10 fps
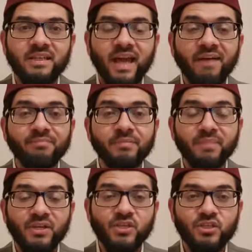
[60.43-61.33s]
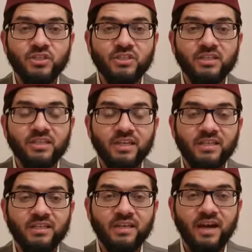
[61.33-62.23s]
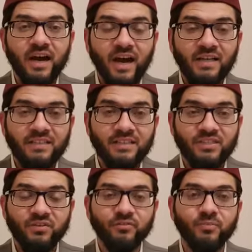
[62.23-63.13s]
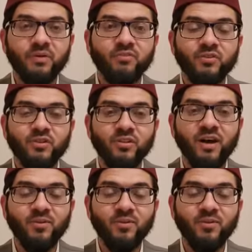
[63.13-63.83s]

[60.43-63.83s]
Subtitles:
have been mentioned in a hadith of the Prophet sallallahu